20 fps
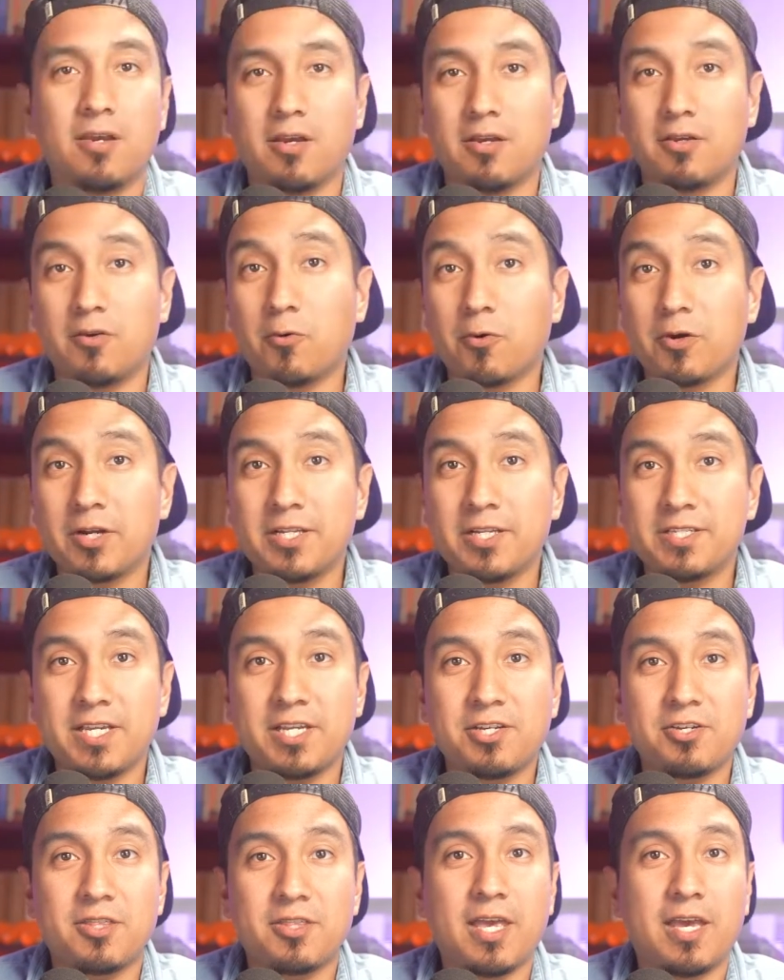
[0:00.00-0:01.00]
an
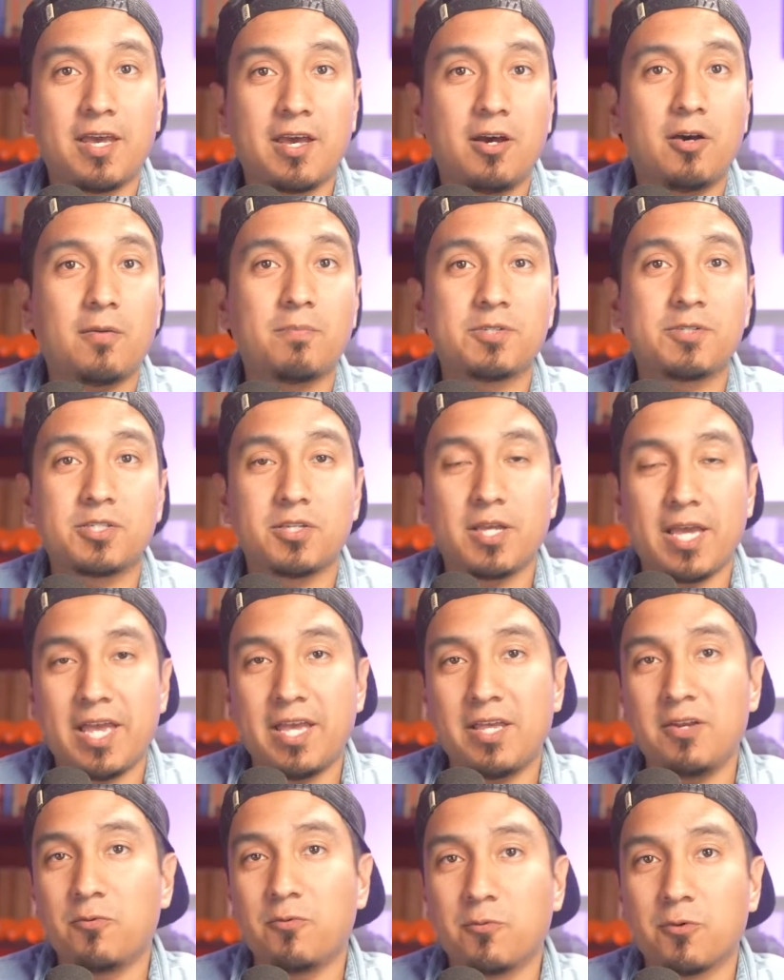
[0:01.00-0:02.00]
organization that helps to
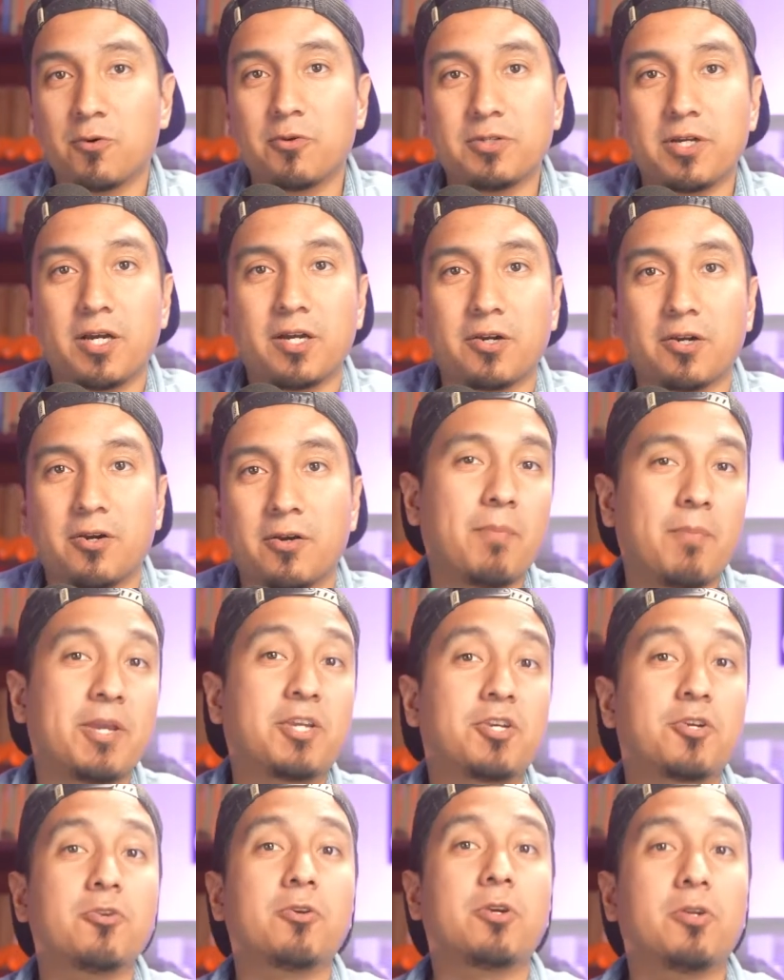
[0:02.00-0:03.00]
end world hunger. I'll
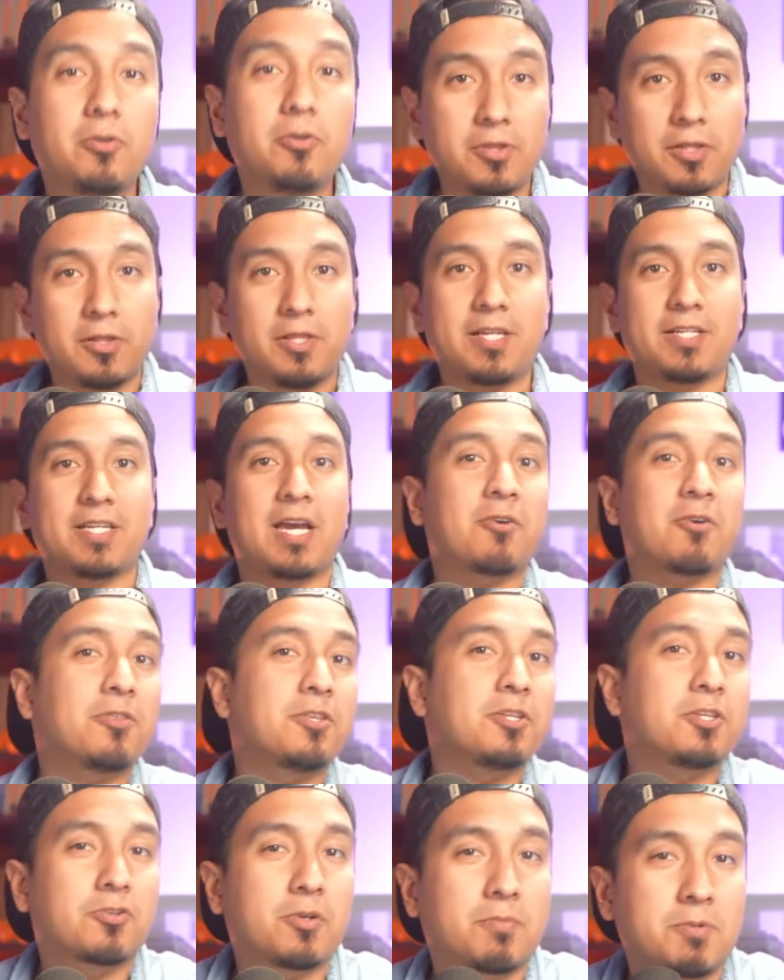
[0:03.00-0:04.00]
make sure to include the link down in
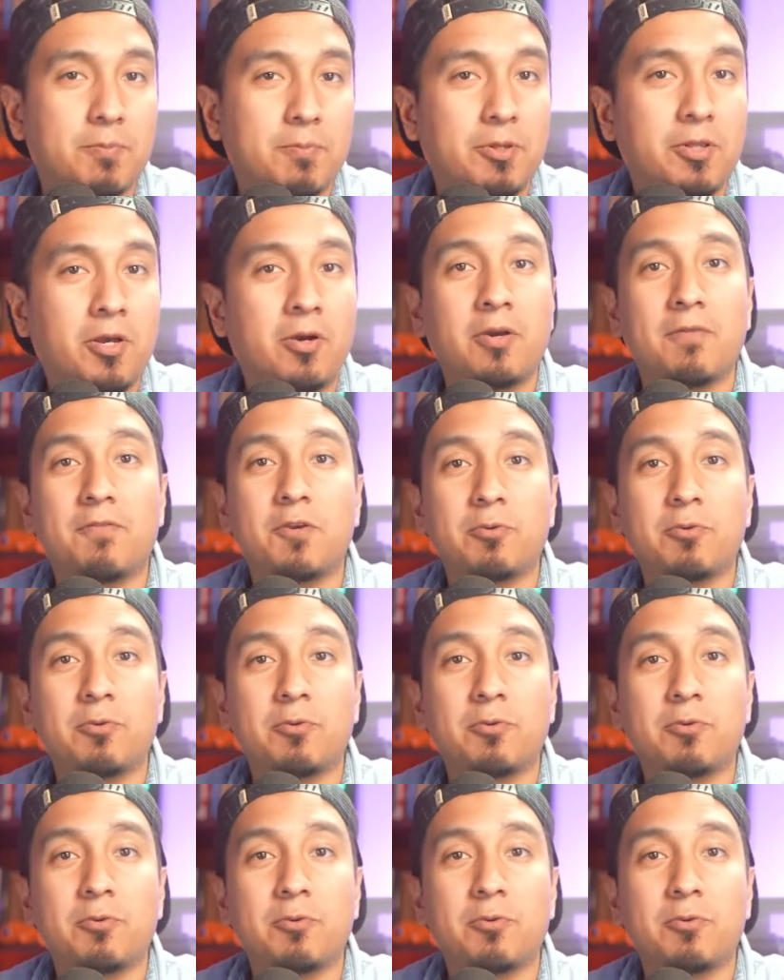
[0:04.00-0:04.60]
the description below if